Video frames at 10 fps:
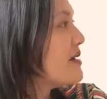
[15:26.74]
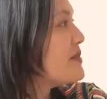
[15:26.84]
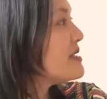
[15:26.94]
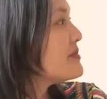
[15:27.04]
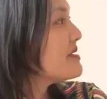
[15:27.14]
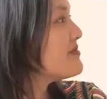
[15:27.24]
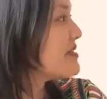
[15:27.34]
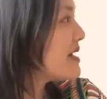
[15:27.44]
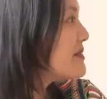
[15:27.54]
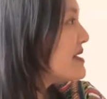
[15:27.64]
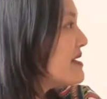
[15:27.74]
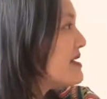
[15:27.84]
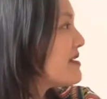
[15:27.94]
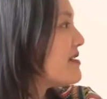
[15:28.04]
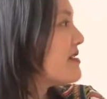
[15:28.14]
maybe
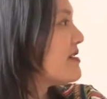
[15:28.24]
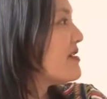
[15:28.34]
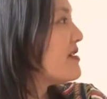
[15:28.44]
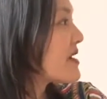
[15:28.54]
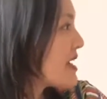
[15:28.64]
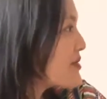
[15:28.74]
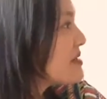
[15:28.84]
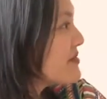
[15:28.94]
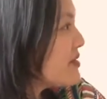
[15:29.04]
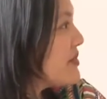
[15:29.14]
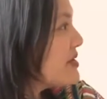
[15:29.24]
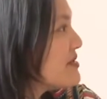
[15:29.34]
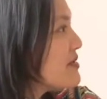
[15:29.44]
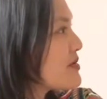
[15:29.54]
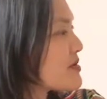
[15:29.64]
family or career
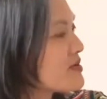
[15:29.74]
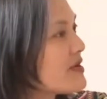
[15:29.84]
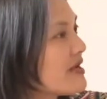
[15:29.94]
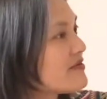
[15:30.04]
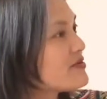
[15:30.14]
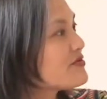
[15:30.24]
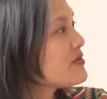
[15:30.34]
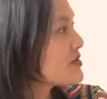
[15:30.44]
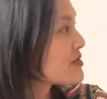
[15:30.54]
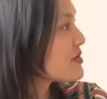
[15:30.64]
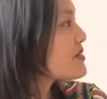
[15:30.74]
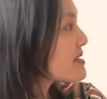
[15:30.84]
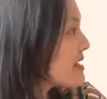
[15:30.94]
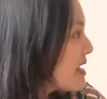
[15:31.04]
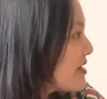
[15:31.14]
development. You also have to focus on
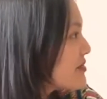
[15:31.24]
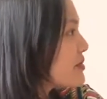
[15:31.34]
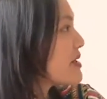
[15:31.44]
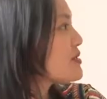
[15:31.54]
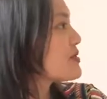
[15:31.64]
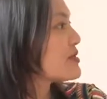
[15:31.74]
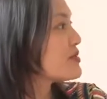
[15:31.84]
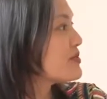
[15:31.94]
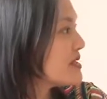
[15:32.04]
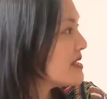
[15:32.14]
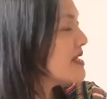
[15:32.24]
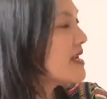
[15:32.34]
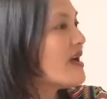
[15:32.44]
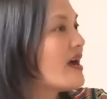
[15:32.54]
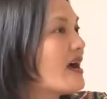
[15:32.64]
yourself, on what you want to be,
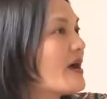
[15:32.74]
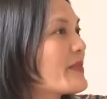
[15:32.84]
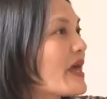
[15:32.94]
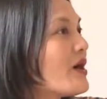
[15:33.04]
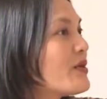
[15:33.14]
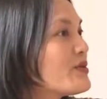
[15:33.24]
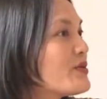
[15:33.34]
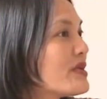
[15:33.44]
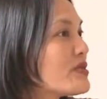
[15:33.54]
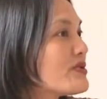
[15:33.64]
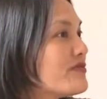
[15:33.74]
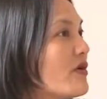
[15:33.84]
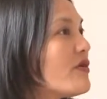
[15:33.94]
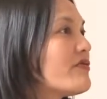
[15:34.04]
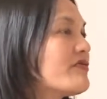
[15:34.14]
how you want to
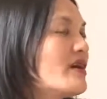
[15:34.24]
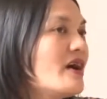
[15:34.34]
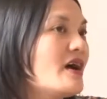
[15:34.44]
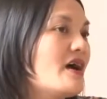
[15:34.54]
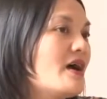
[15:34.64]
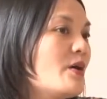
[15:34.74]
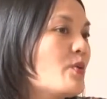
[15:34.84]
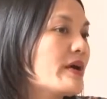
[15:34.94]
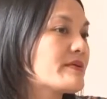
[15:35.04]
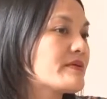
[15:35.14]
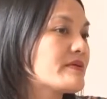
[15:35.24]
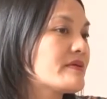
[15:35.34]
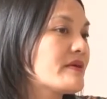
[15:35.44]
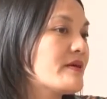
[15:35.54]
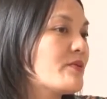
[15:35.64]
evolve,
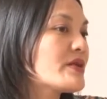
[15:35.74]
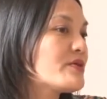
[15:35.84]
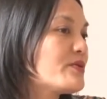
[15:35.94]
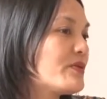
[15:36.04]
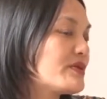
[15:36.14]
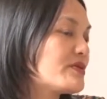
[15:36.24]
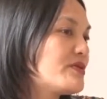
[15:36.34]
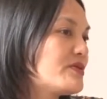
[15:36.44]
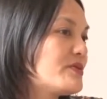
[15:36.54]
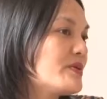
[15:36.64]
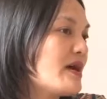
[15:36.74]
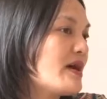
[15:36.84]
what you want to